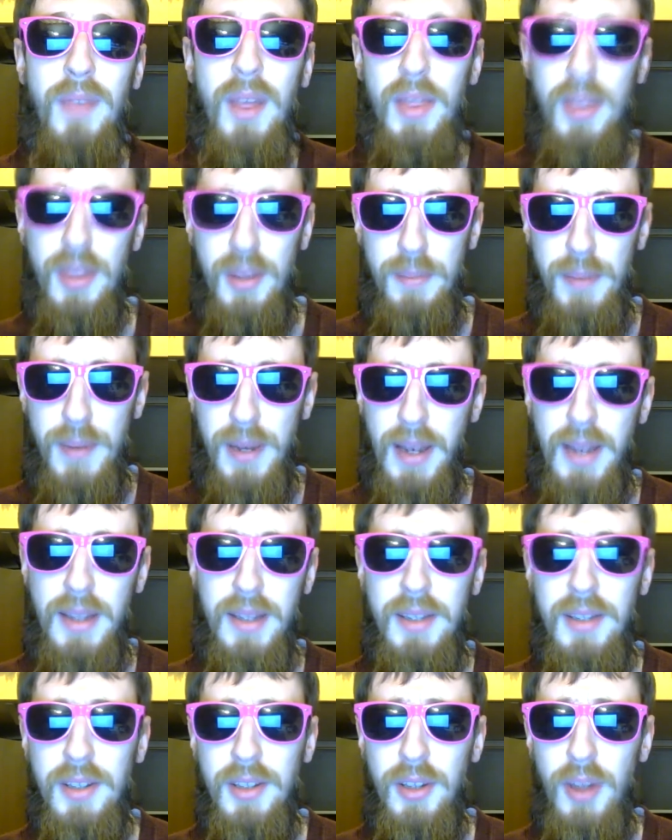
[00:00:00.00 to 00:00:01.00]
the
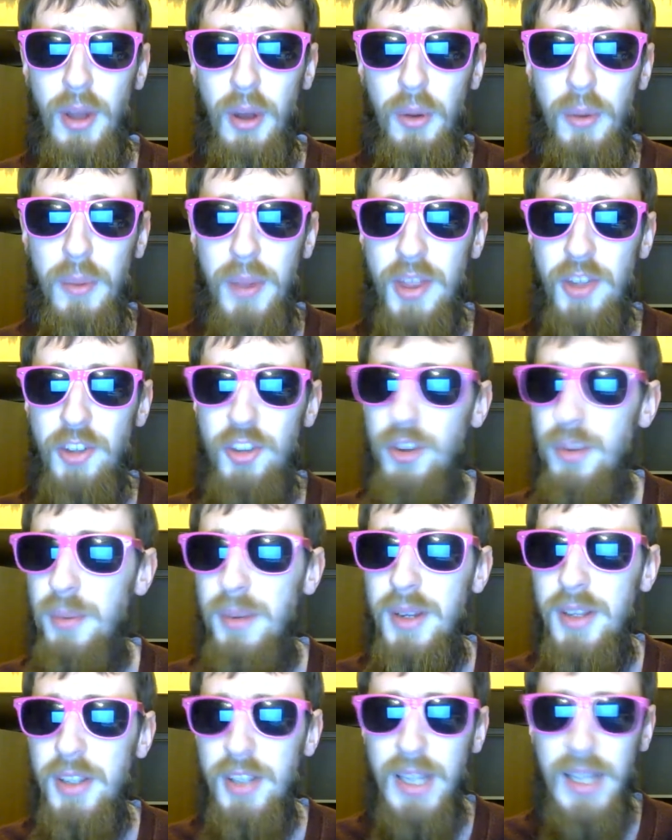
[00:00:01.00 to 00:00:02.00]
ability to know whether
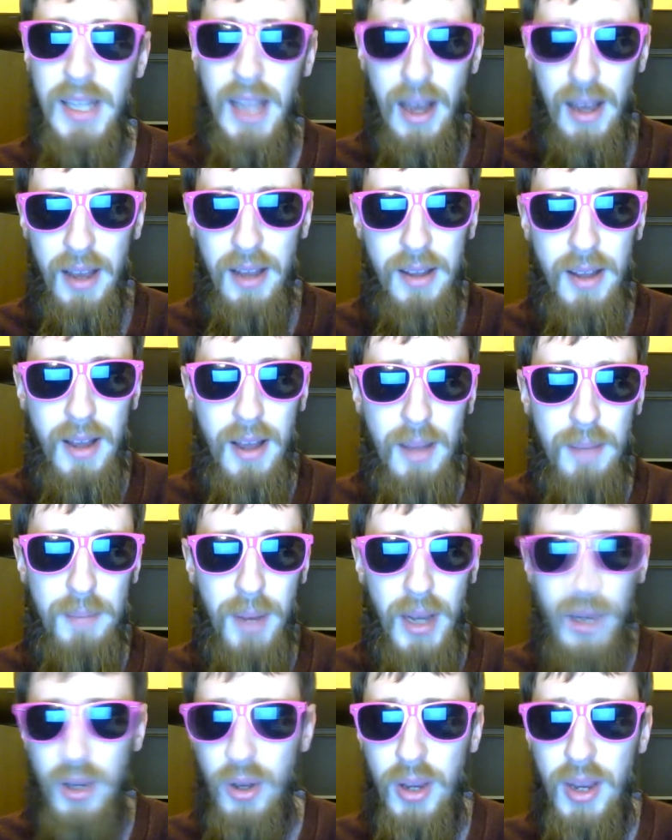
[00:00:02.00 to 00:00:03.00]
someone is a liar
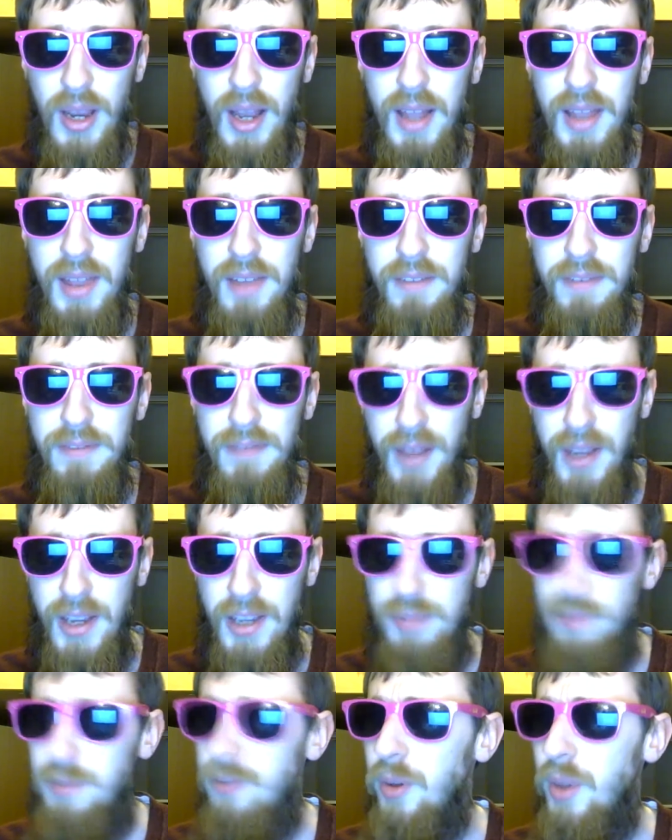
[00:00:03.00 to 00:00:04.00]
by looking at their
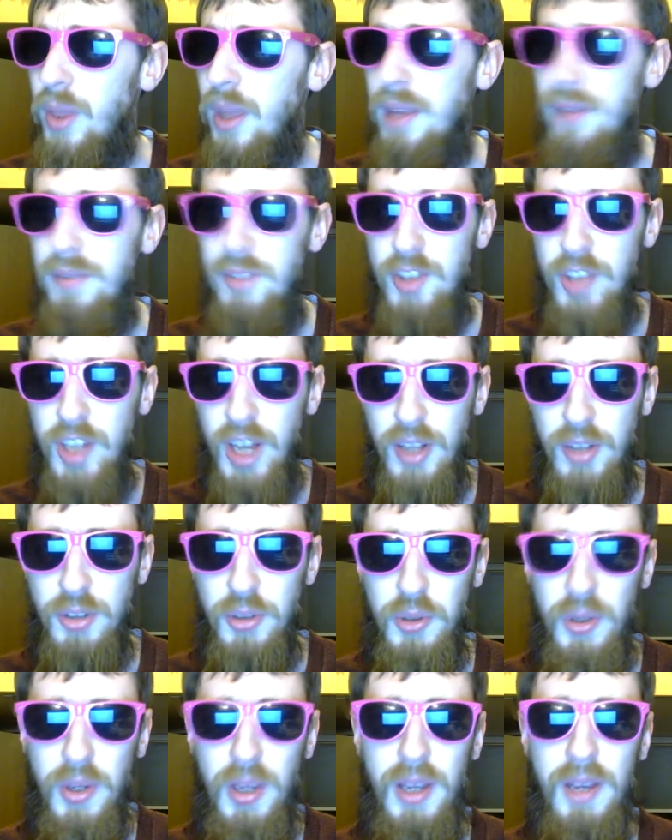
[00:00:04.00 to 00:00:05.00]
face before they even start
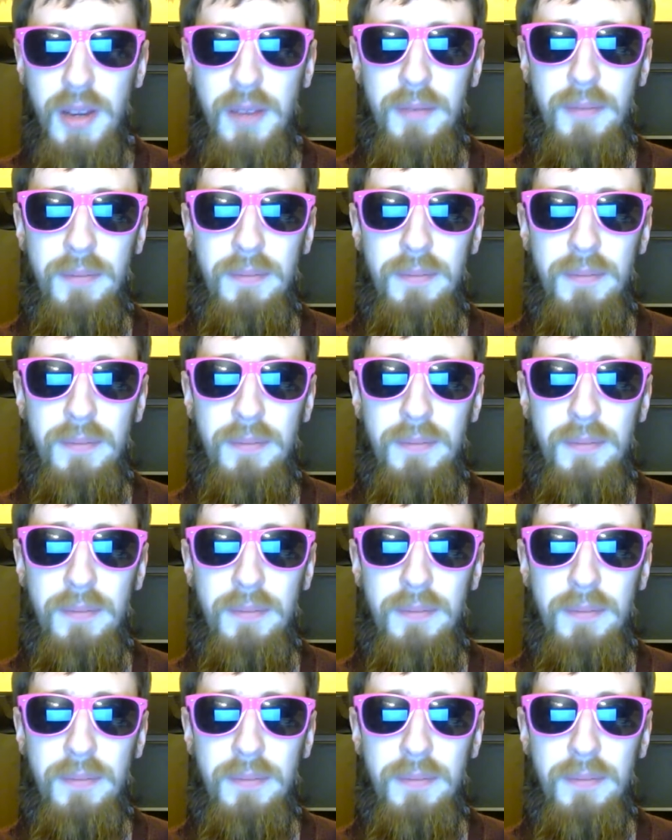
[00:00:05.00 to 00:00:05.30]
talking.